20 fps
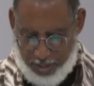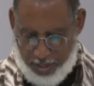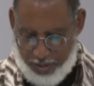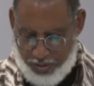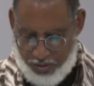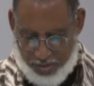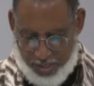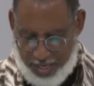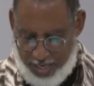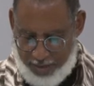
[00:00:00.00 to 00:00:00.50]

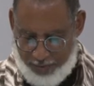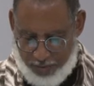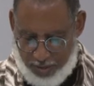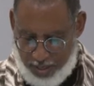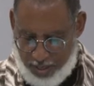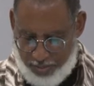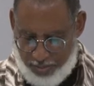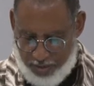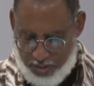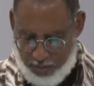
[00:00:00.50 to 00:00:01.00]
Save
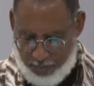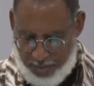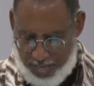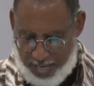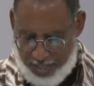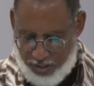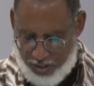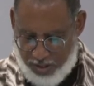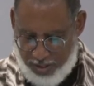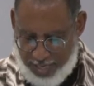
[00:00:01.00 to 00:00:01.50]
others
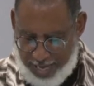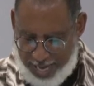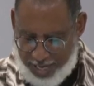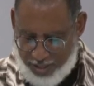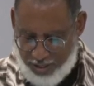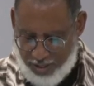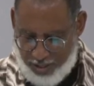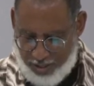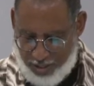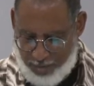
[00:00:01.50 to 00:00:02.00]
by
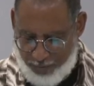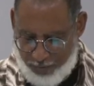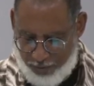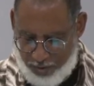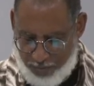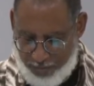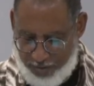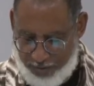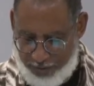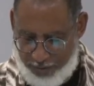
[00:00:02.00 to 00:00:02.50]
snatching them
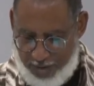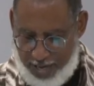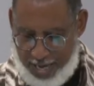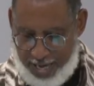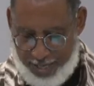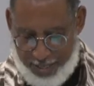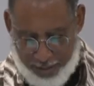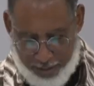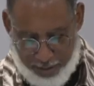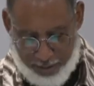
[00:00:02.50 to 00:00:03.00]
from the
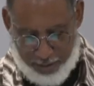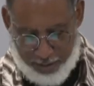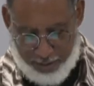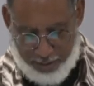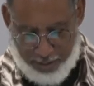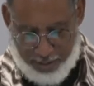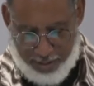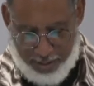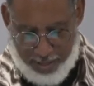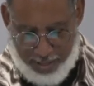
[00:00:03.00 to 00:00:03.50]
fire.
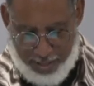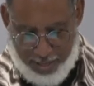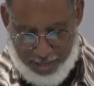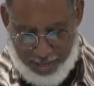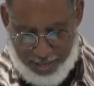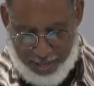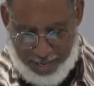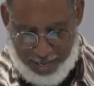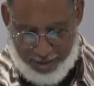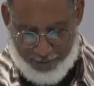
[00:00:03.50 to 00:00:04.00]

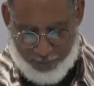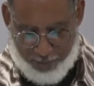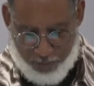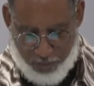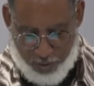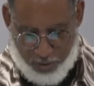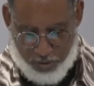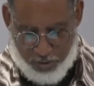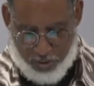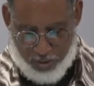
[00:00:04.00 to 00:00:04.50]
Have
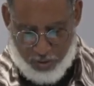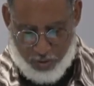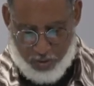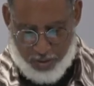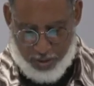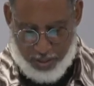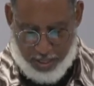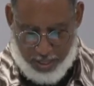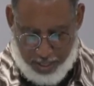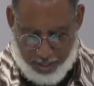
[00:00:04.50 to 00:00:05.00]
mercy
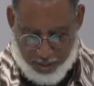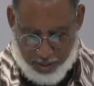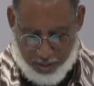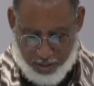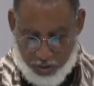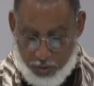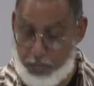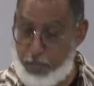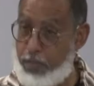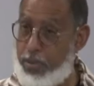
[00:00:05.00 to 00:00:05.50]
on
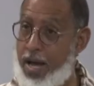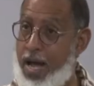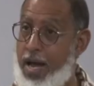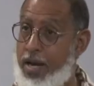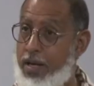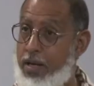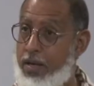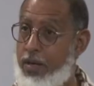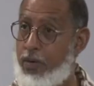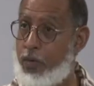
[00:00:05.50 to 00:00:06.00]
others,
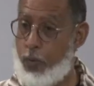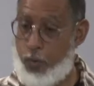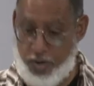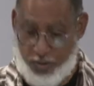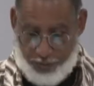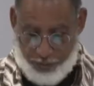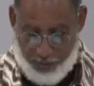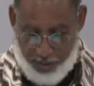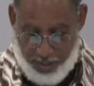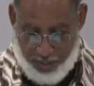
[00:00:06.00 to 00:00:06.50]
but
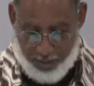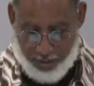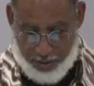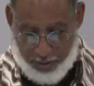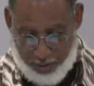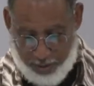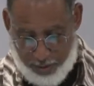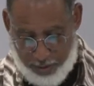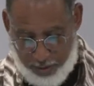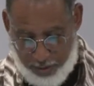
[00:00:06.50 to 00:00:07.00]
with fear,
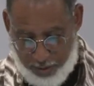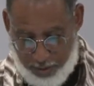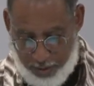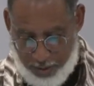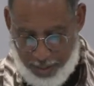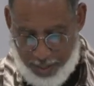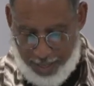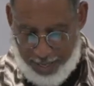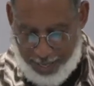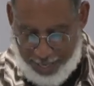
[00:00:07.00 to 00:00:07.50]

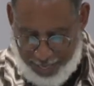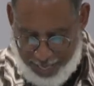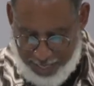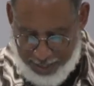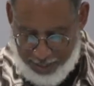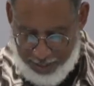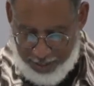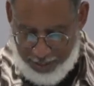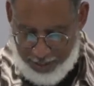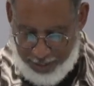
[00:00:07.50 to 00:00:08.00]

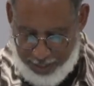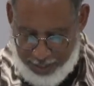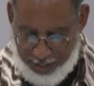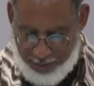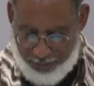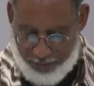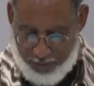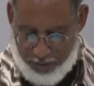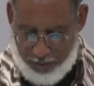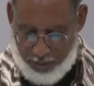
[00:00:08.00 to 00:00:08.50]
hating
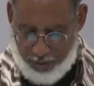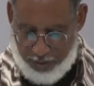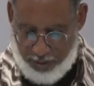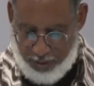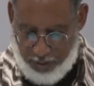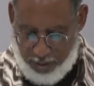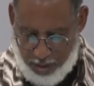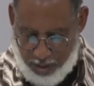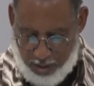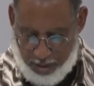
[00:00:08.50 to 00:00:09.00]
even the
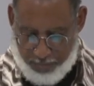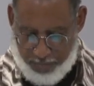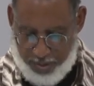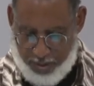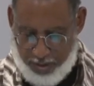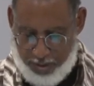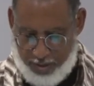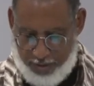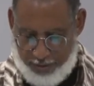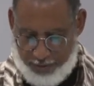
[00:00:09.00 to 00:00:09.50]

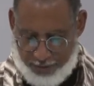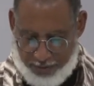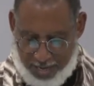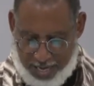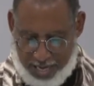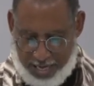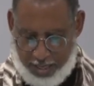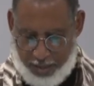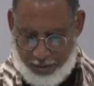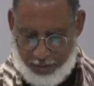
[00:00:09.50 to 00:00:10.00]
garment
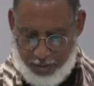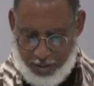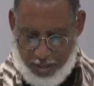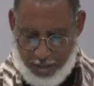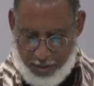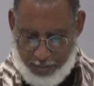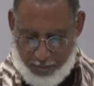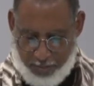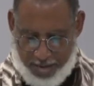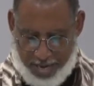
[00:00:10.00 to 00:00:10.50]
defiled
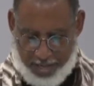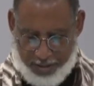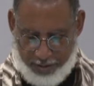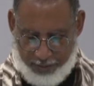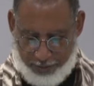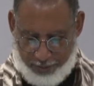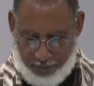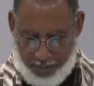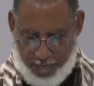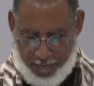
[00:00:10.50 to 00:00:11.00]
by the
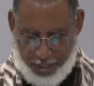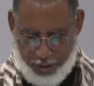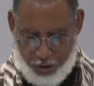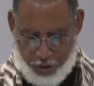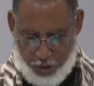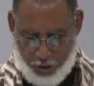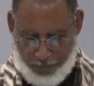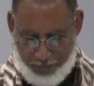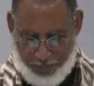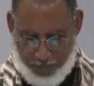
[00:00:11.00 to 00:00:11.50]

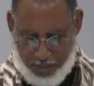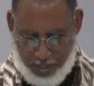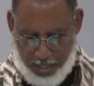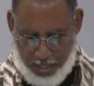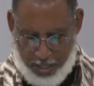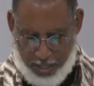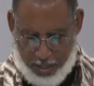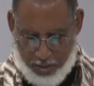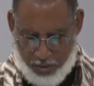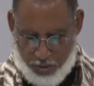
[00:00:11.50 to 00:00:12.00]
flesh.
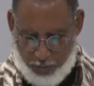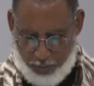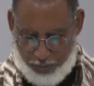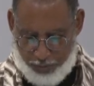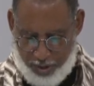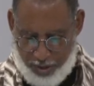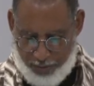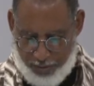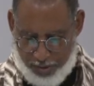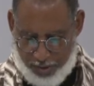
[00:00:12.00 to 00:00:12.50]
And so,
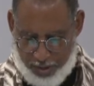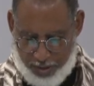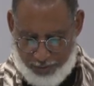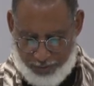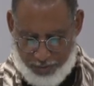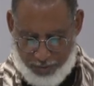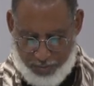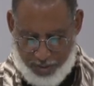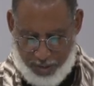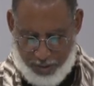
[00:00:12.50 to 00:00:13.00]
previously
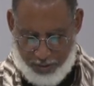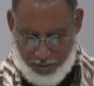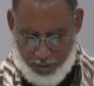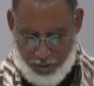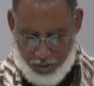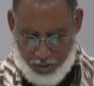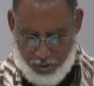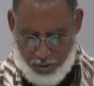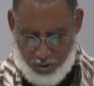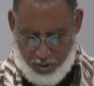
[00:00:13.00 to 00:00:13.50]
from here
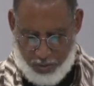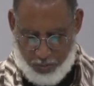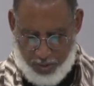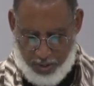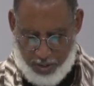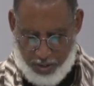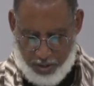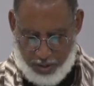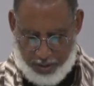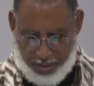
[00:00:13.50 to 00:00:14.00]
in Jude,
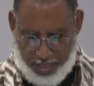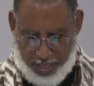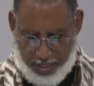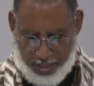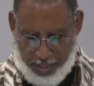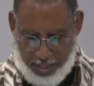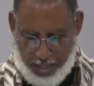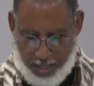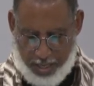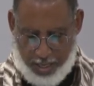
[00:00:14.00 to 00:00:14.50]
we looked
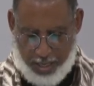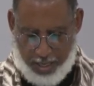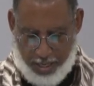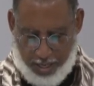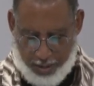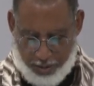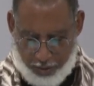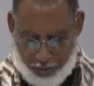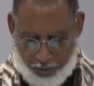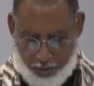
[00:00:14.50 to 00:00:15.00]
at
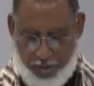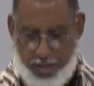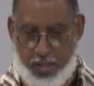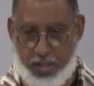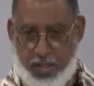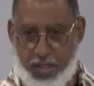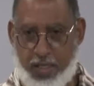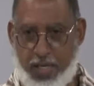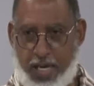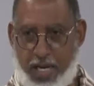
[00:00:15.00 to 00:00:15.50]

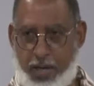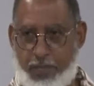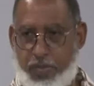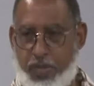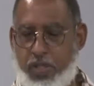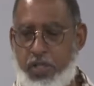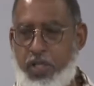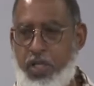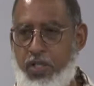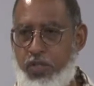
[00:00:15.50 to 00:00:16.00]
increasing our
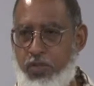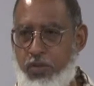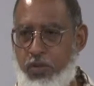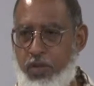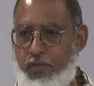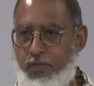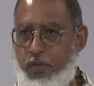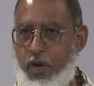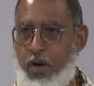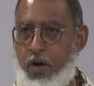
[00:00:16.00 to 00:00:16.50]
potential
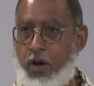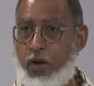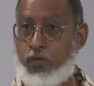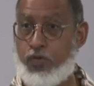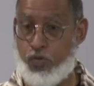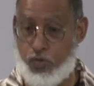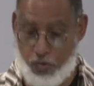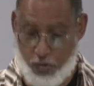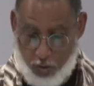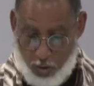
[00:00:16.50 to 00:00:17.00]

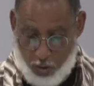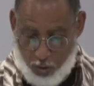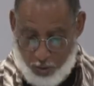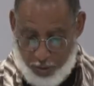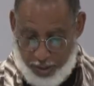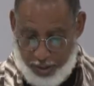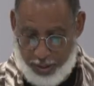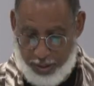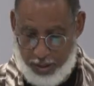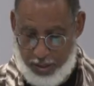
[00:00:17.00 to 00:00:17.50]
involves
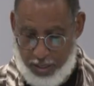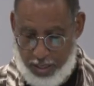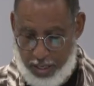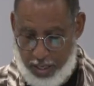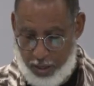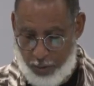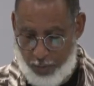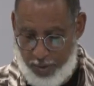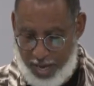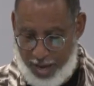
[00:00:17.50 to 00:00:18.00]
growing.
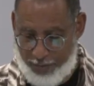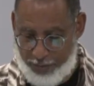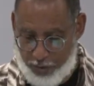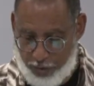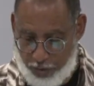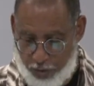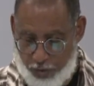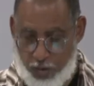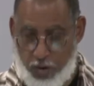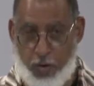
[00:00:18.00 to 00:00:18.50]
We have to
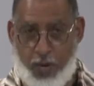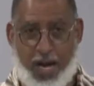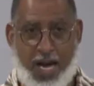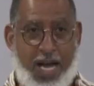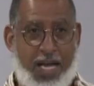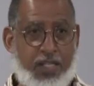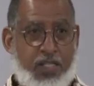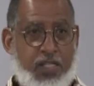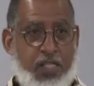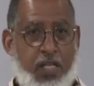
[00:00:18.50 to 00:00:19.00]
grow
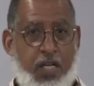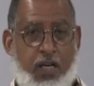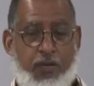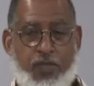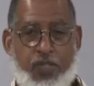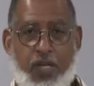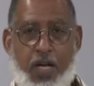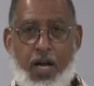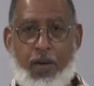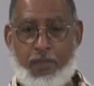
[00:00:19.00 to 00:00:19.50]

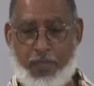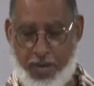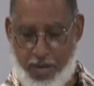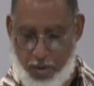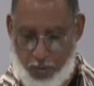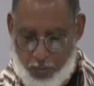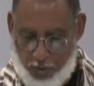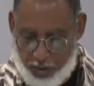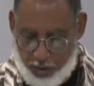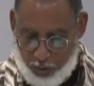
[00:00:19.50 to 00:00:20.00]
ourselves up.
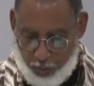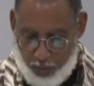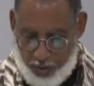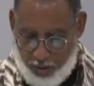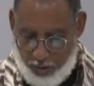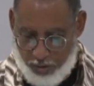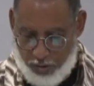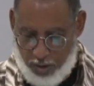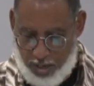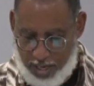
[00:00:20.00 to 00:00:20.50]
Now, what do we
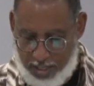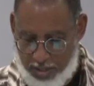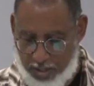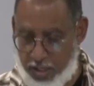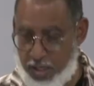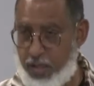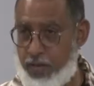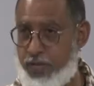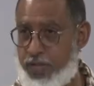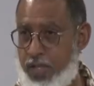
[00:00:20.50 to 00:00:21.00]
grow
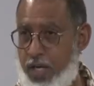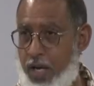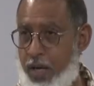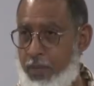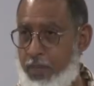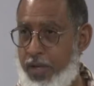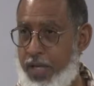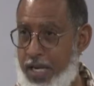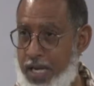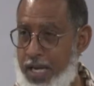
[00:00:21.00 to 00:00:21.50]
ourselves
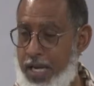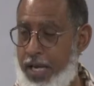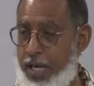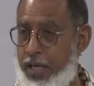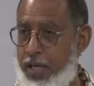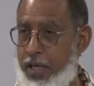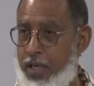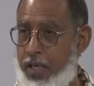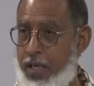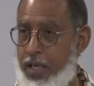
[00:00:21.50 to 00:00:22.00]
up
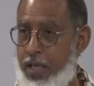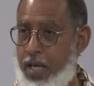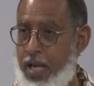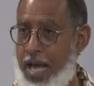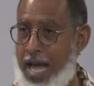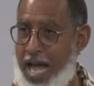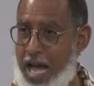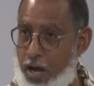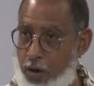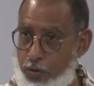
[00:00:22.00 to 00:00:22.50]
in?
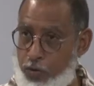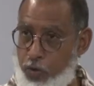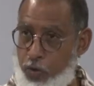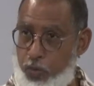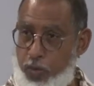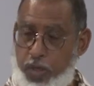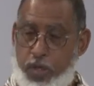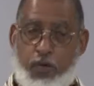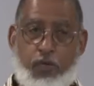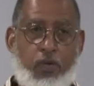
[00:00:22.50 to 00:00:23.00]
How do
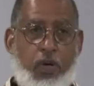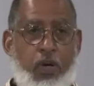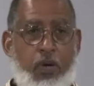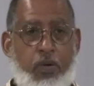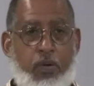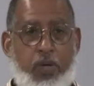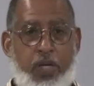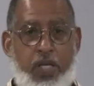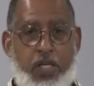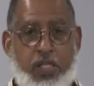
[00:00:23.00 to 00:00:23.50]
we
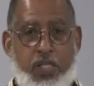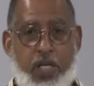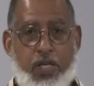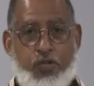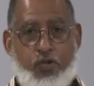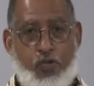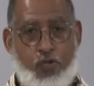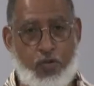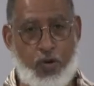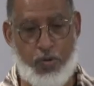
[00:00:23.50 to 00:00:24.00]
grow? He
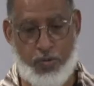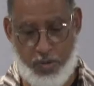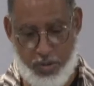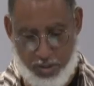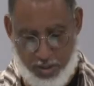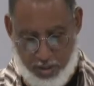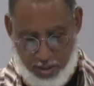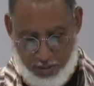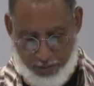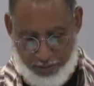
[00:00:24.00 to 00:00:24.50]
says, Grow
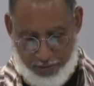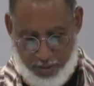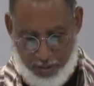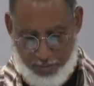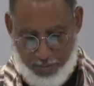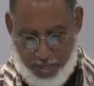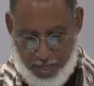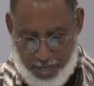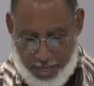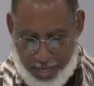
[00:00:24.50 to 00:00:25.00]
yourself
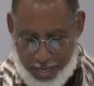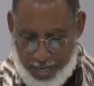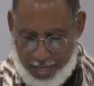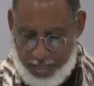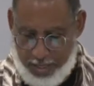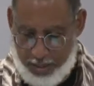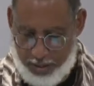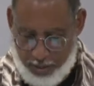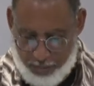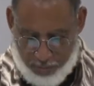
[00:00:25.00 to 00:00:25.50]
up
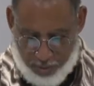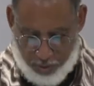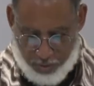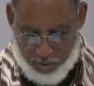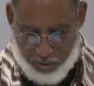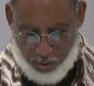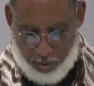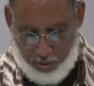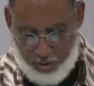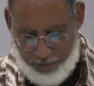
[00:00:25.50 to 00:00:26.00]
in the
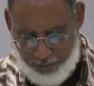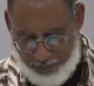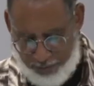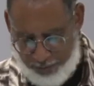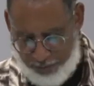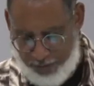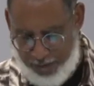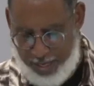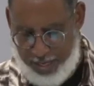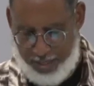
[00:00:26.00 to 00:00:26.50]
most holy
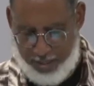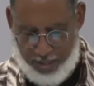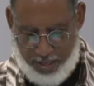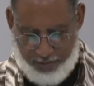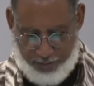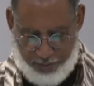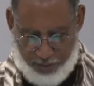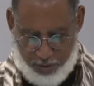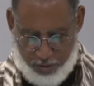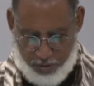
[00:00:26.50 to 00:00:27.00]
faith
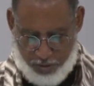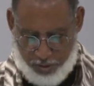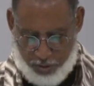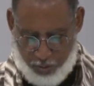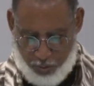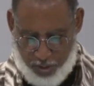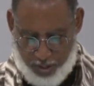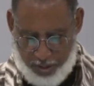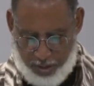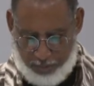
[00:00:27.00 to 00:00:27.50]
in verse
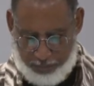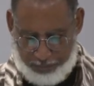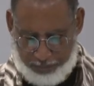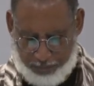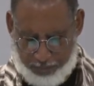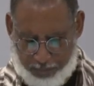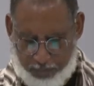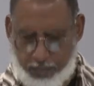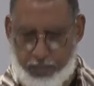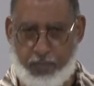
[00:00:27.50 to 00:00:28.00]
20.
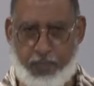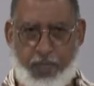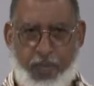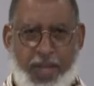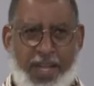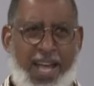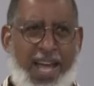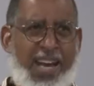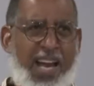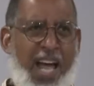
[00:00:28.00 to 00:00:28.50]

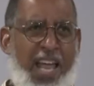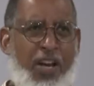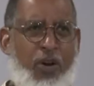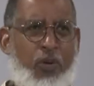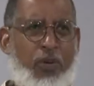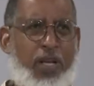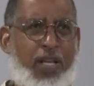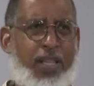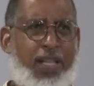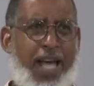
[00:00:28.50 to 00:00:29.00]
And not
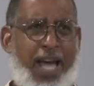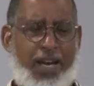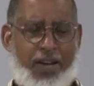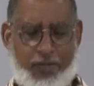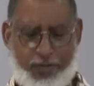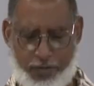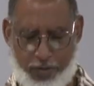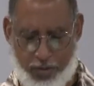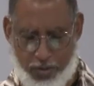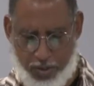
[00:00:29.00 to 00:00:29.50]
only that,
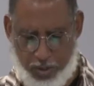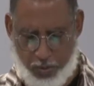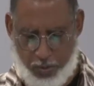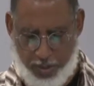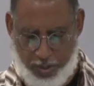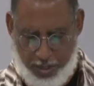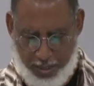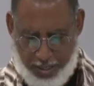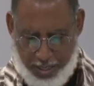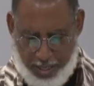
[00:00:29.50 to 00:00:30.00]
in verse
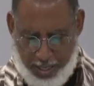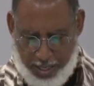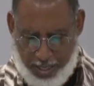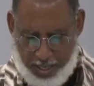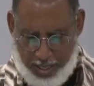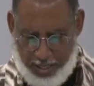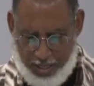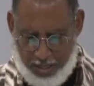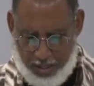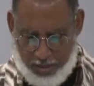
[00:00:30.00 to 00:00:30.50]
20,
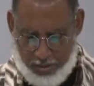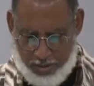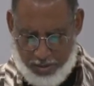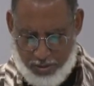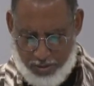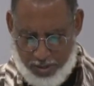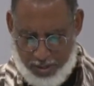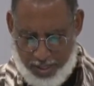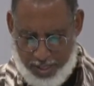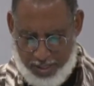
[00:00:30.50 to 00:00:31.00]
he
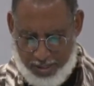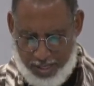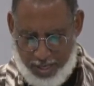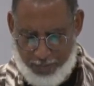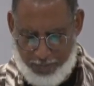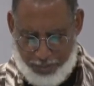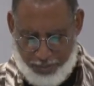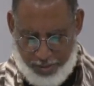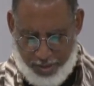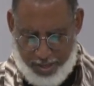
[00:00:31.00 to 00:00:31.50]
also says,
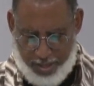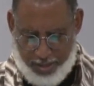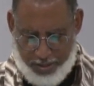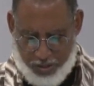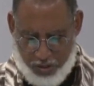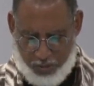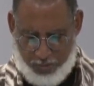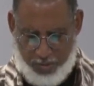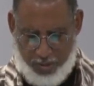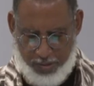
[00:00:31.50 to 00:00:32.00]
and pray in
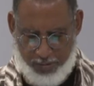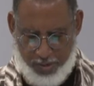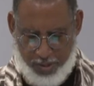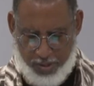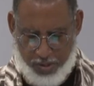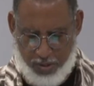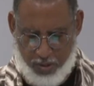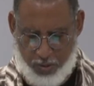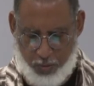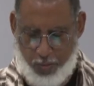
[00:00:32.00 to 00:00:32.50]
the Spirit.
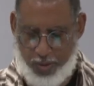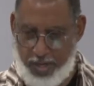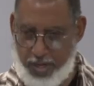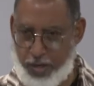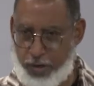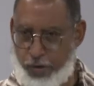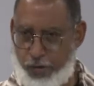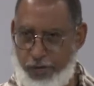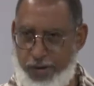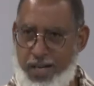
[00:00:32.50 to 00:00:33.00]
So we
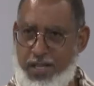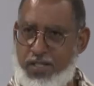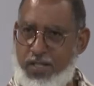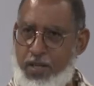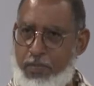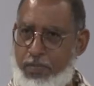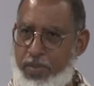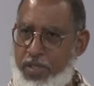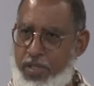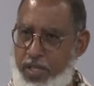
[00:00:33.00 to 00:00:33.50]
increase
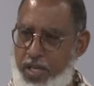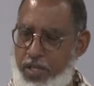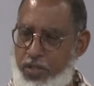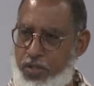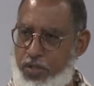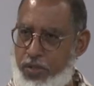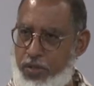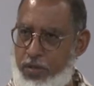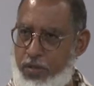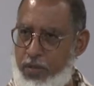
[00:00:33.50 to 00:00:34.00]
in
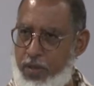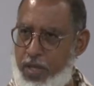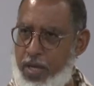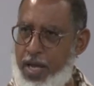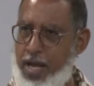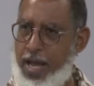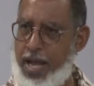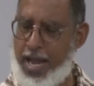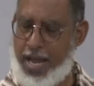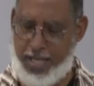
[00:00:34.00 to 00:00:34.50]
potential
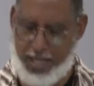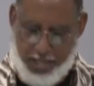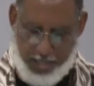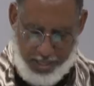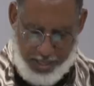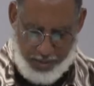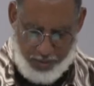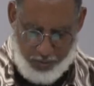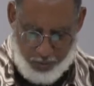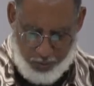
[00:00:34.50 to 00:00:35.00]
and
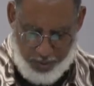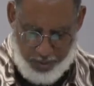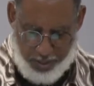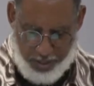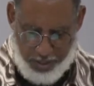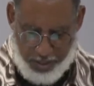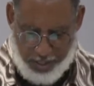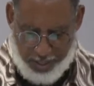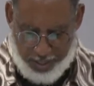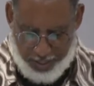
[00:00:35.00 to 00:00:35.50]
then
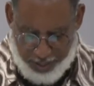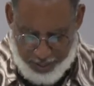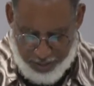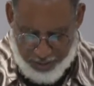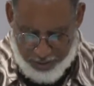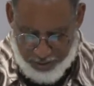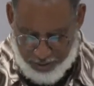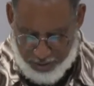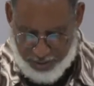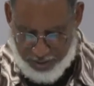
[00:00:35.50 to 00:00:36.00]
we
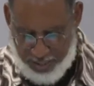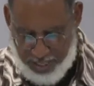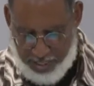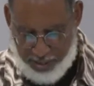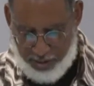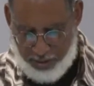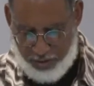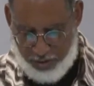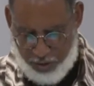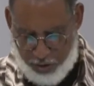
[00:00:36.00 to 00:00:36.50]
intercede
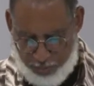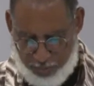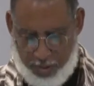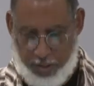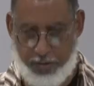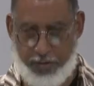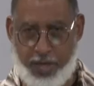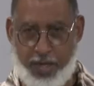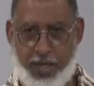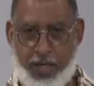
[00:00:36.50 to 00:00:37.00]
in the
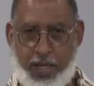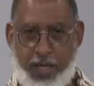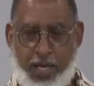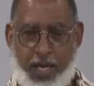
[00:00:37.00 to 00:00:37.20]
Spirit.